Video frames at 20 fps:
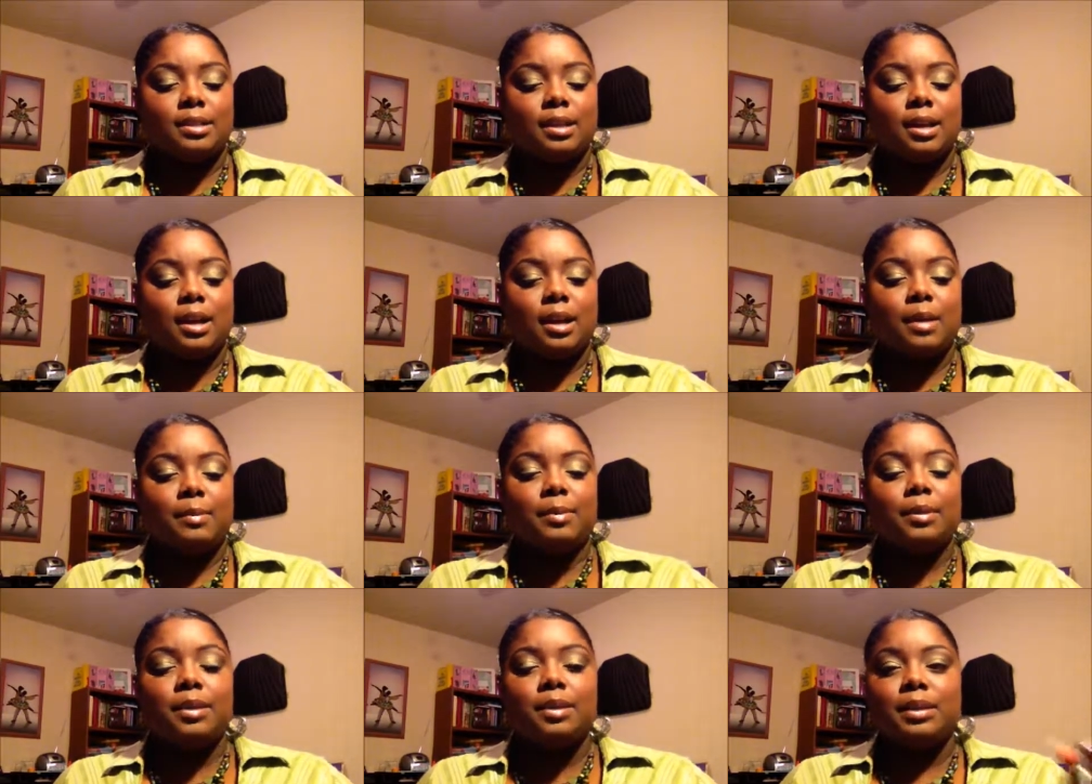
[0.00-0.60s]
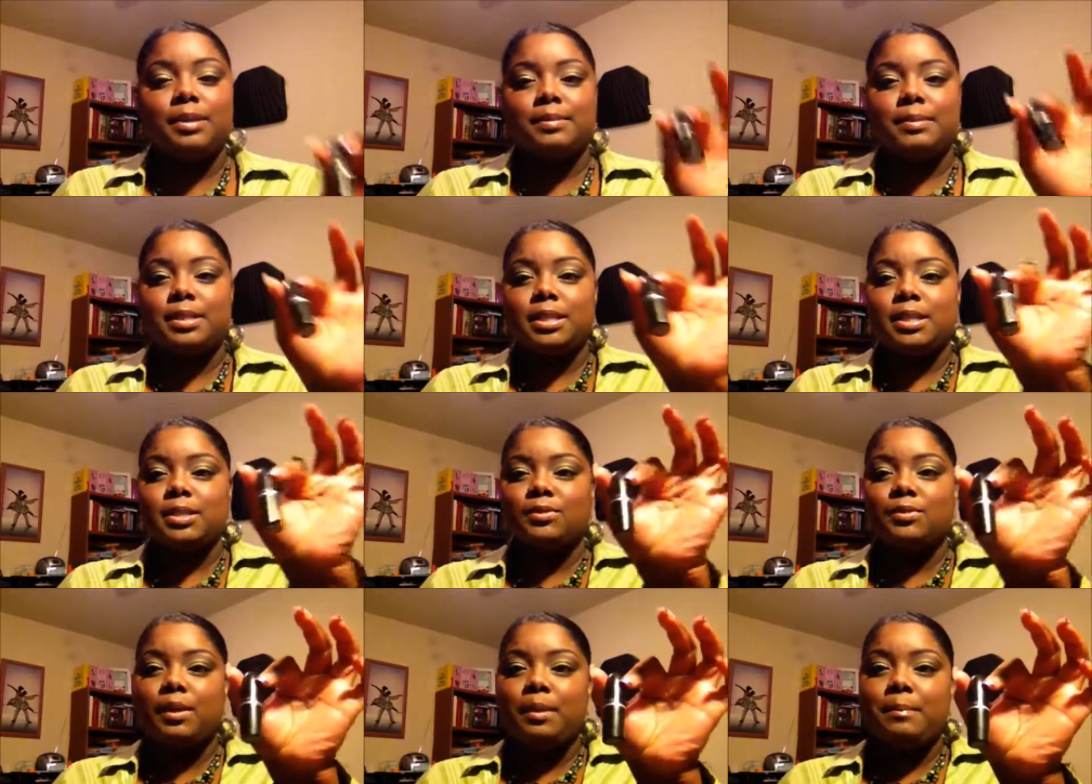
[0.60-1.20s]
a couple of
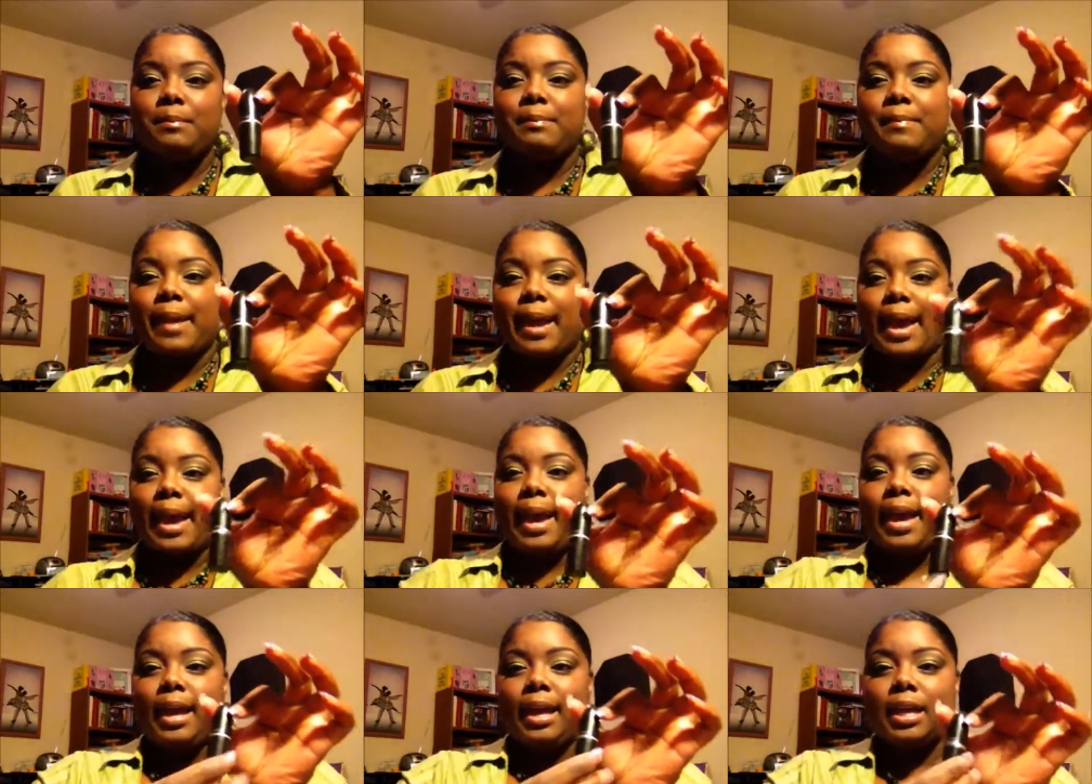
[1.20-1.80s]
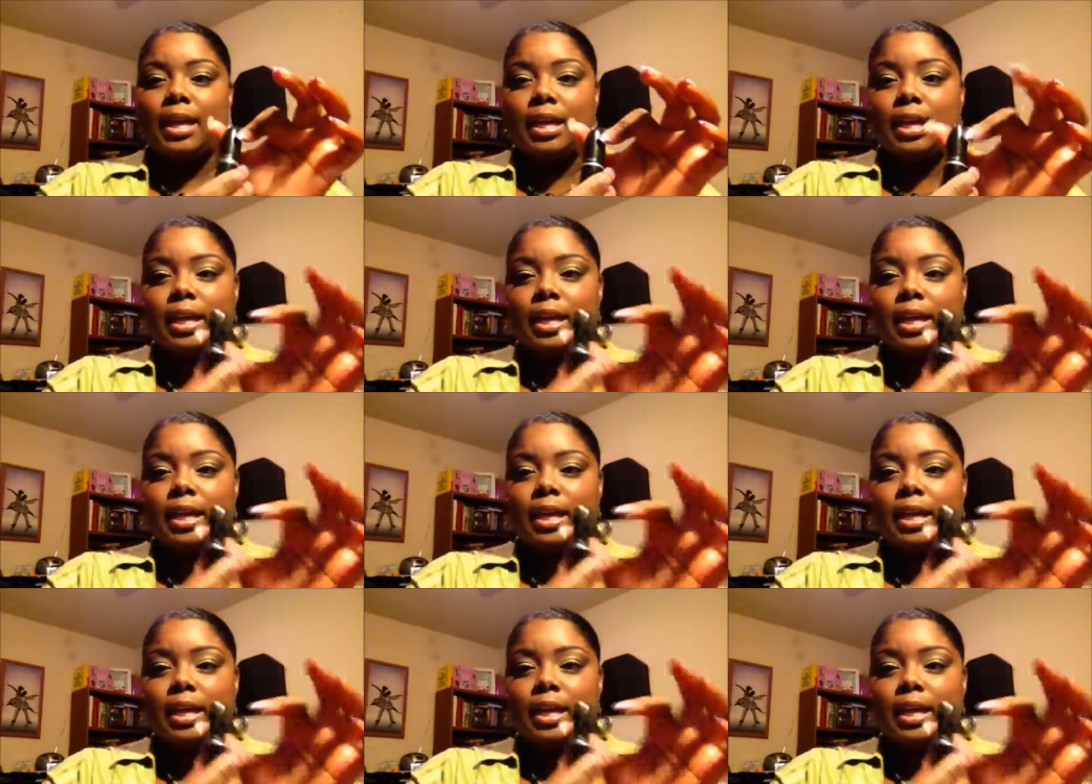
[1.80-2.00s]
lipsticks from MAC.